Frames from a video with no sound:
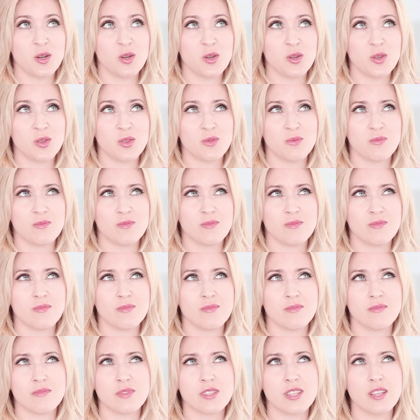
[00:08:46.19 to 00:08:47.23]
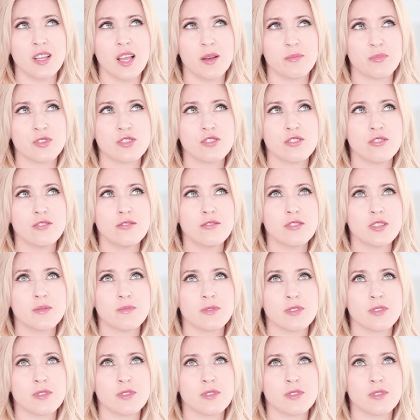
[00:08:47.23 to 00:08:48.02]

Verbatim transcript: on celebrity looks,